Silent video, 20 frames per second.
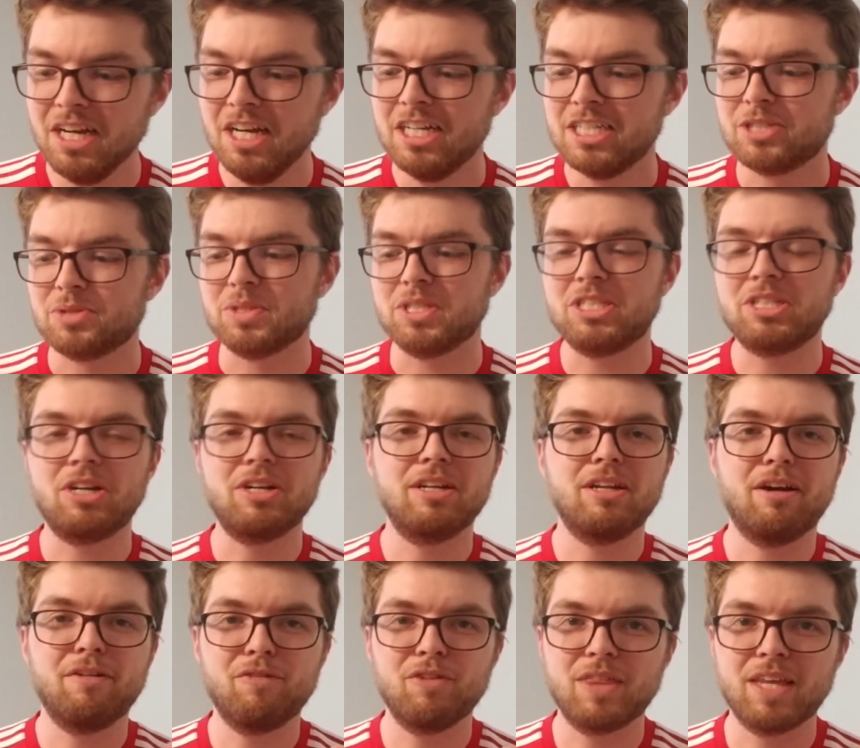So we're starting
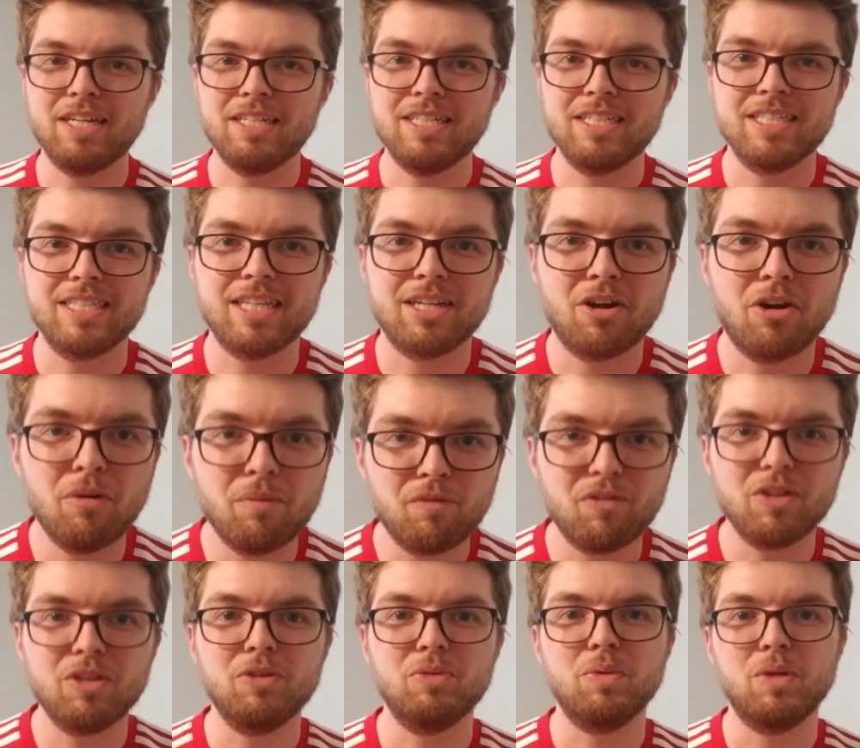off with ideas that
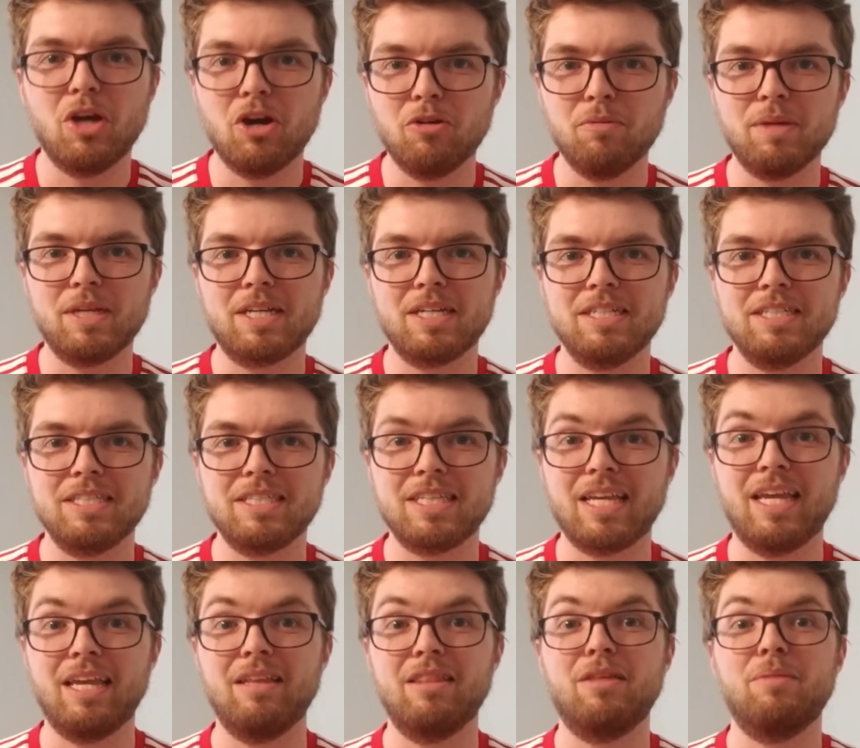hopefully you know, because
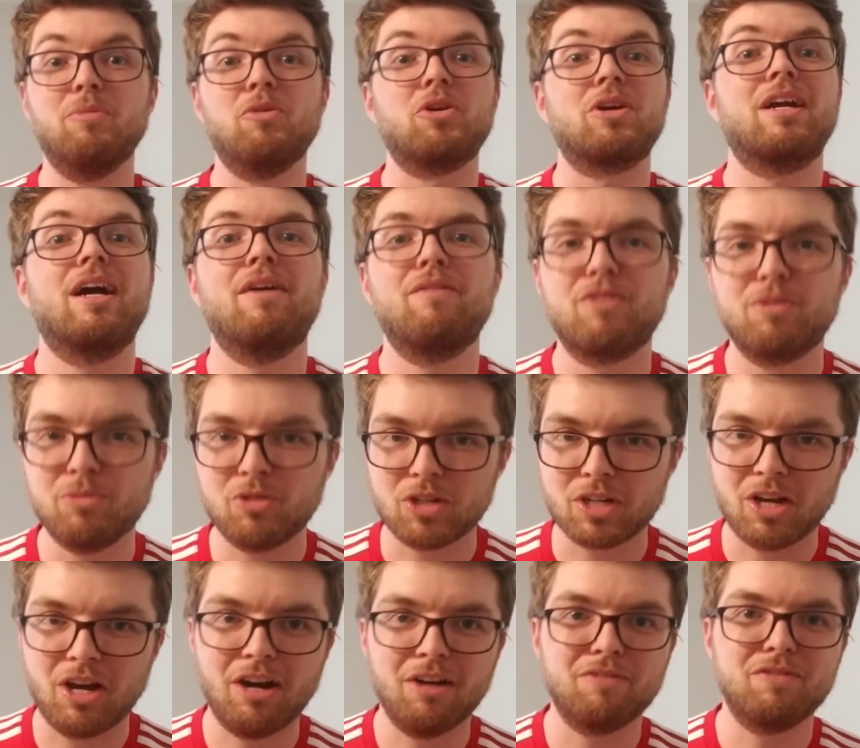the more comfortable and
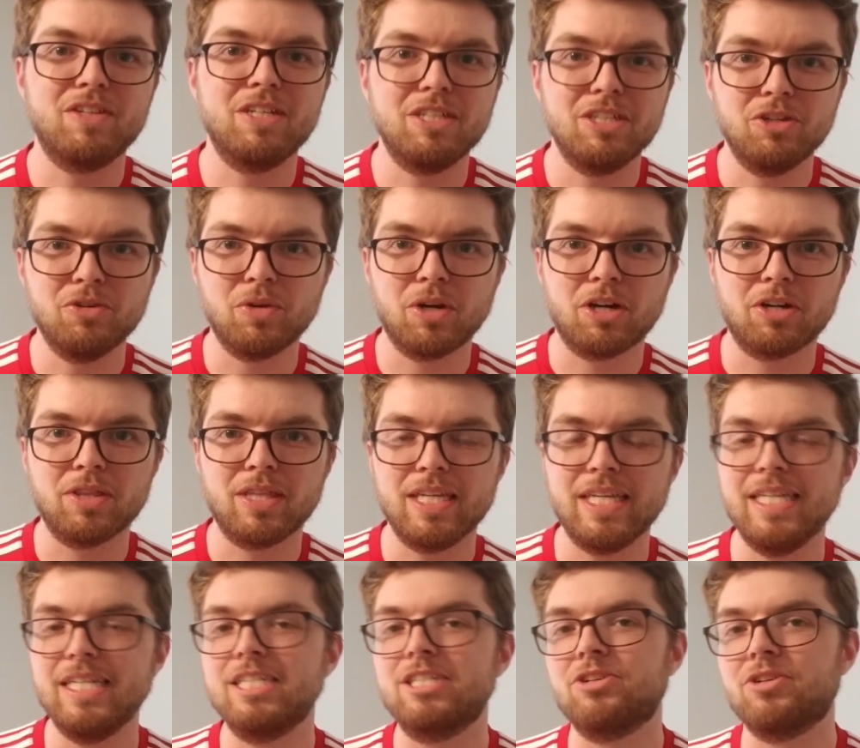confident you are,
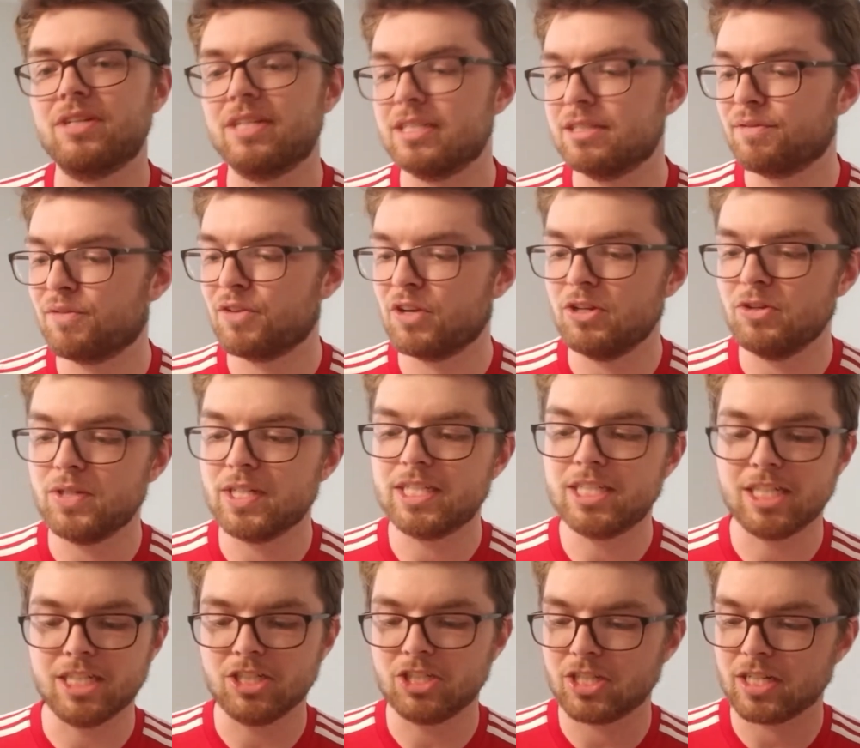the easier it is for you to
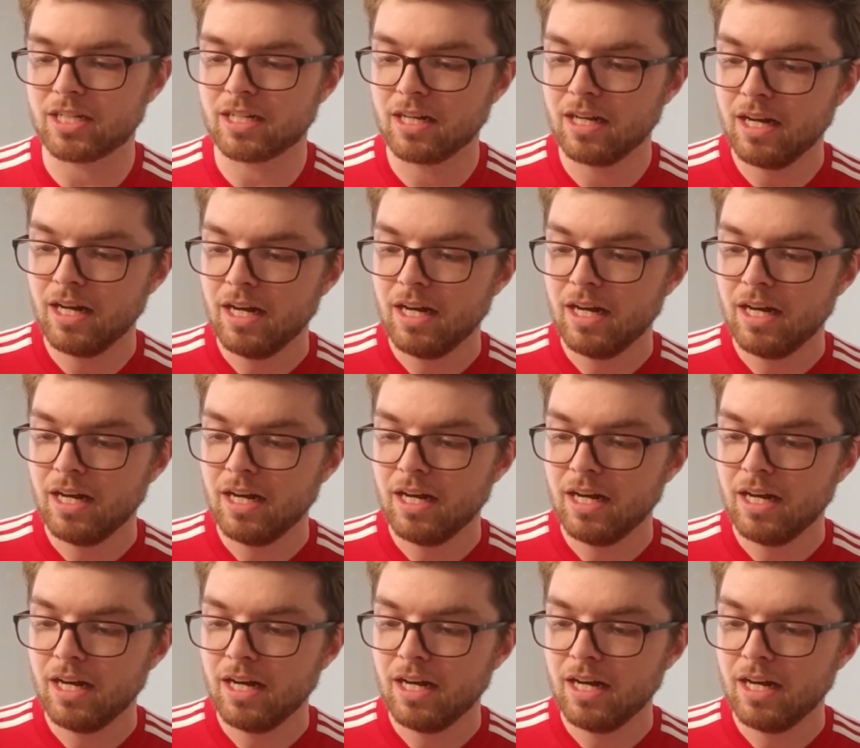teach it.